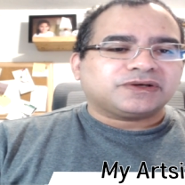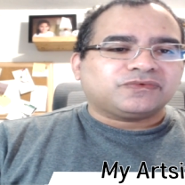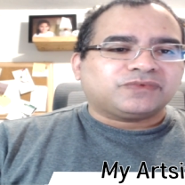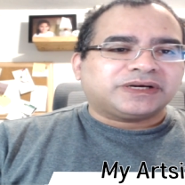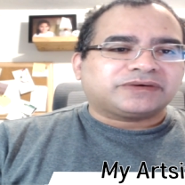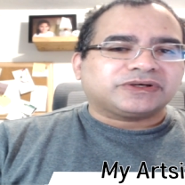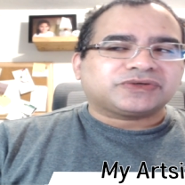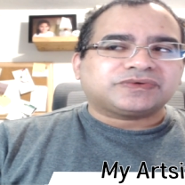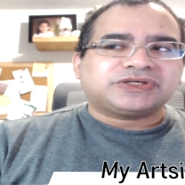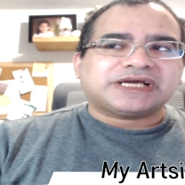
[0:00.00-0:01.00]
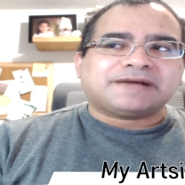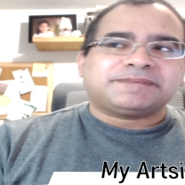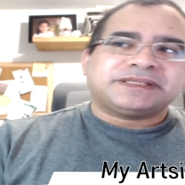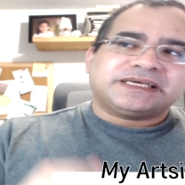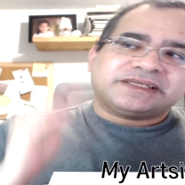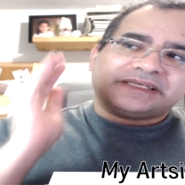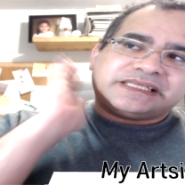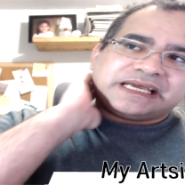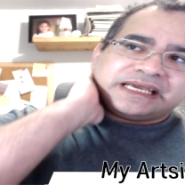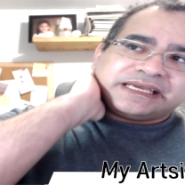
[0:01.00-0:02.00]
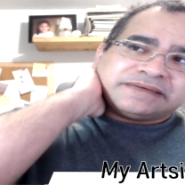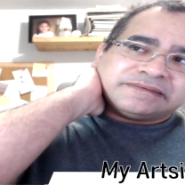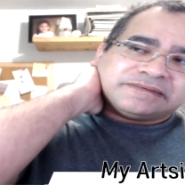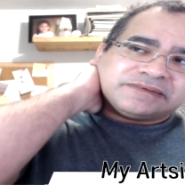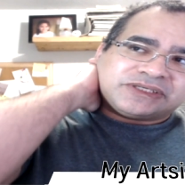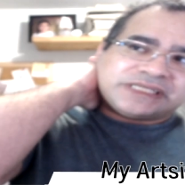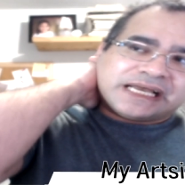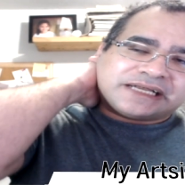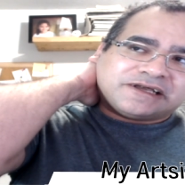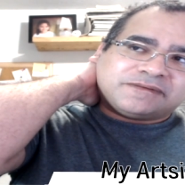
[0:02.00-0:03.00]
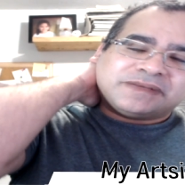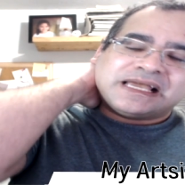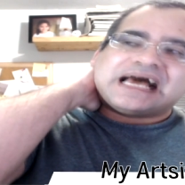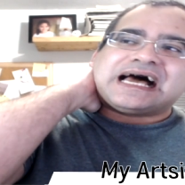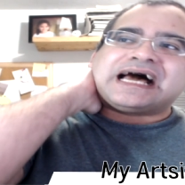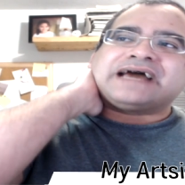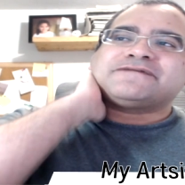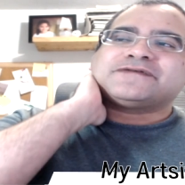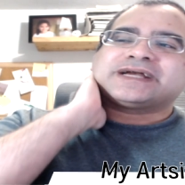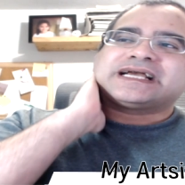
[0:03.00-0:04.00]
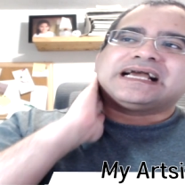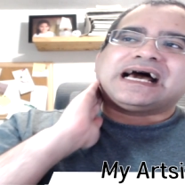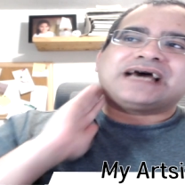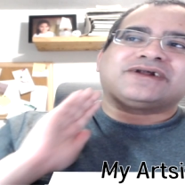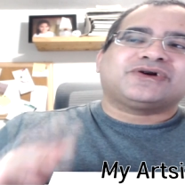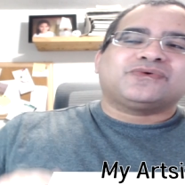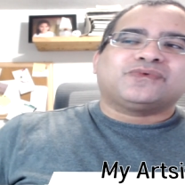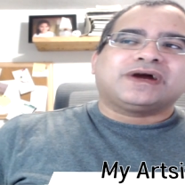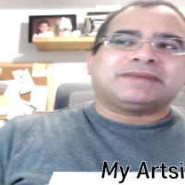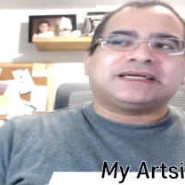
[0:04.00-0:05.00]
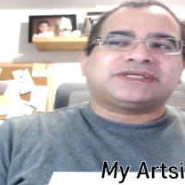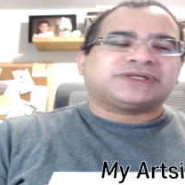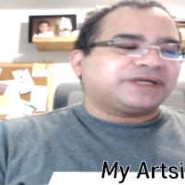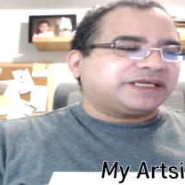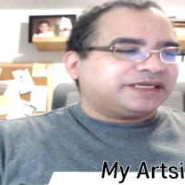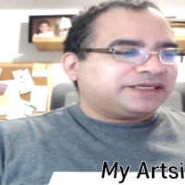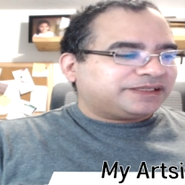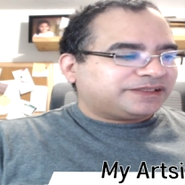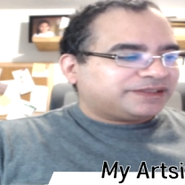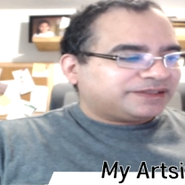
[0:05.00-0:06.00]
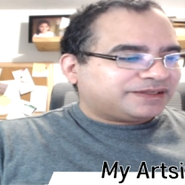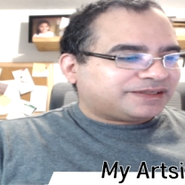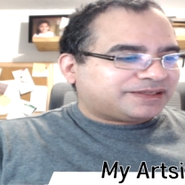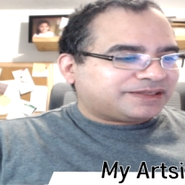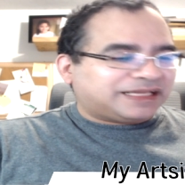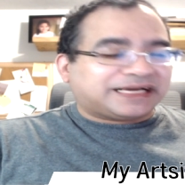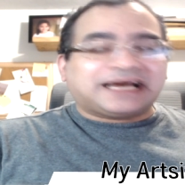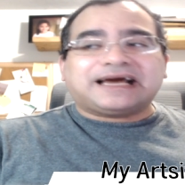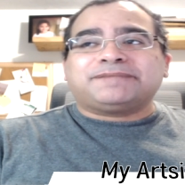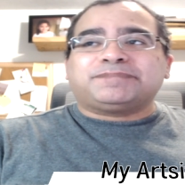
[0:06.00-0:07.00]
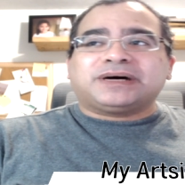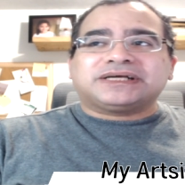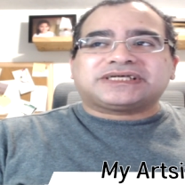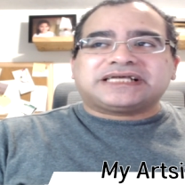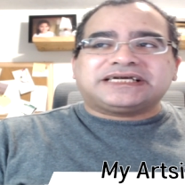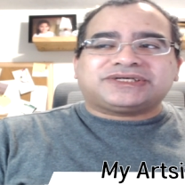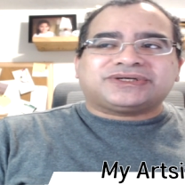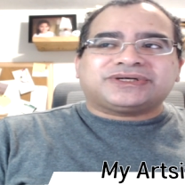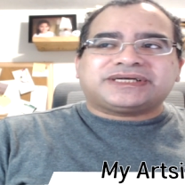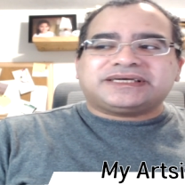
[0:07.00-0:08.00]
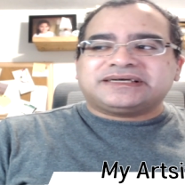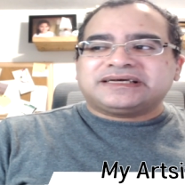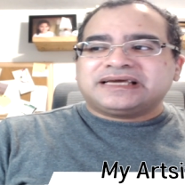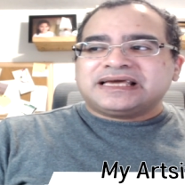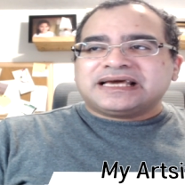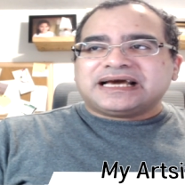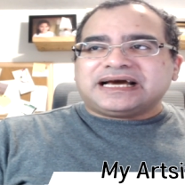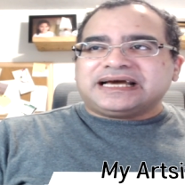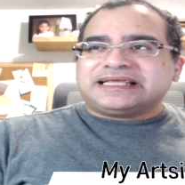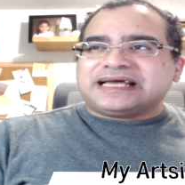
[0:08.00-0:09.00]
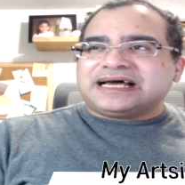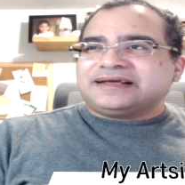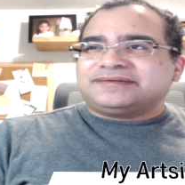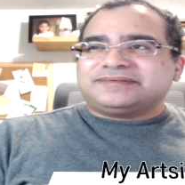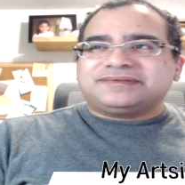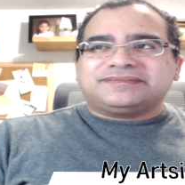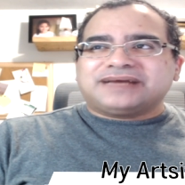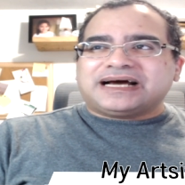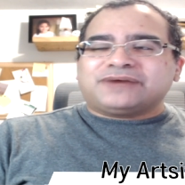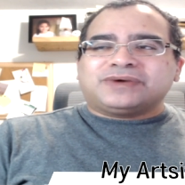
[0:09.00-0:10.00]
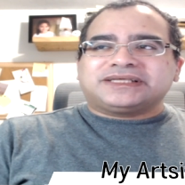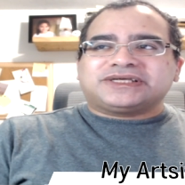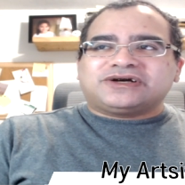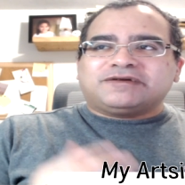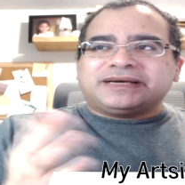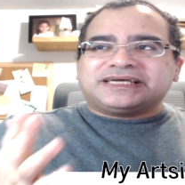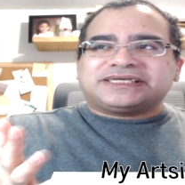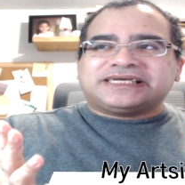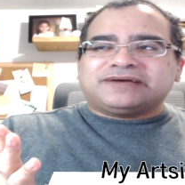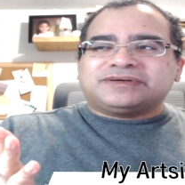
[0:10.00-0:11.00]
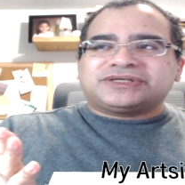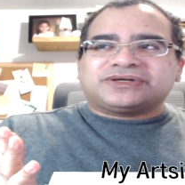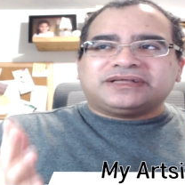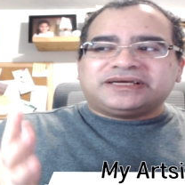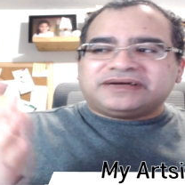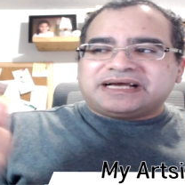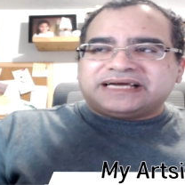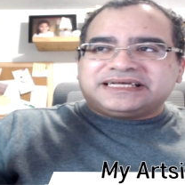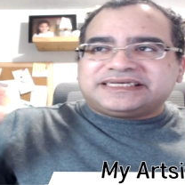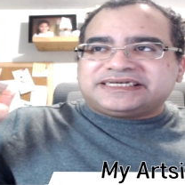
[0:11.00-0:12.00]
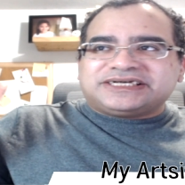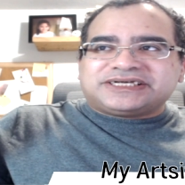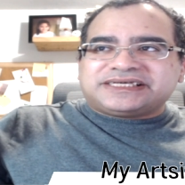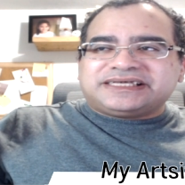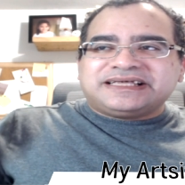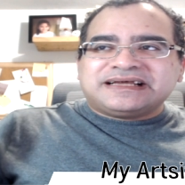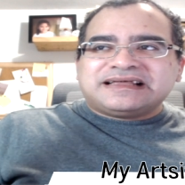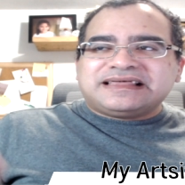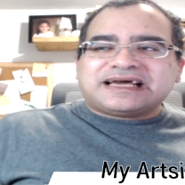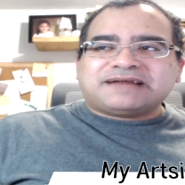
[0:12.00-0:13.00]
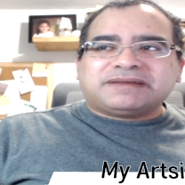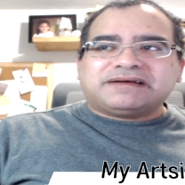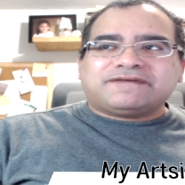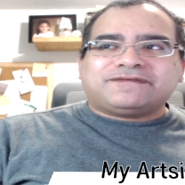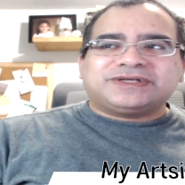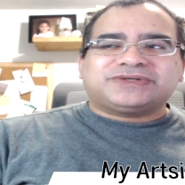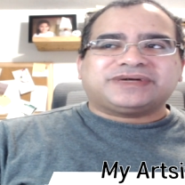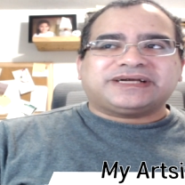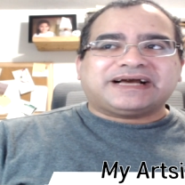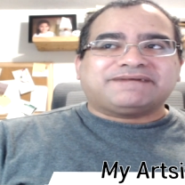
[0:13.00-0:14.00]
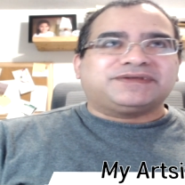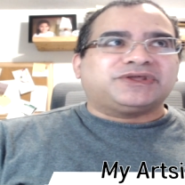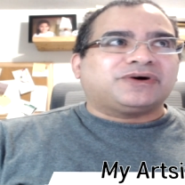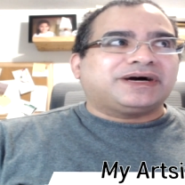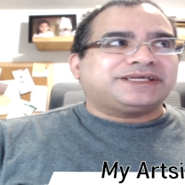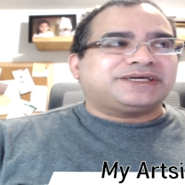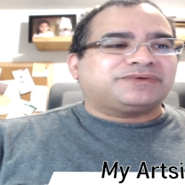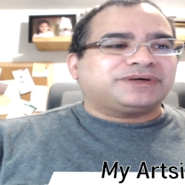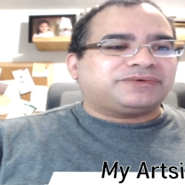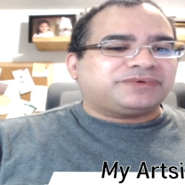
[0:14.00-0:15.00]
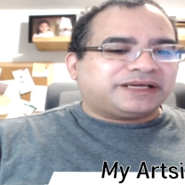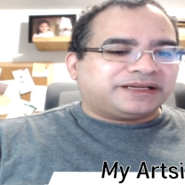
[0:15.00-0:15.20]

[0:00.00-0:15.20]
went grocery shopping the other day, stacked up. I for I don't know where my turkey is. Like I, I bought sliced turkey, and I I went to go make a sandwich earlier, and it's just not in my refrigerator. I have no idea where it went.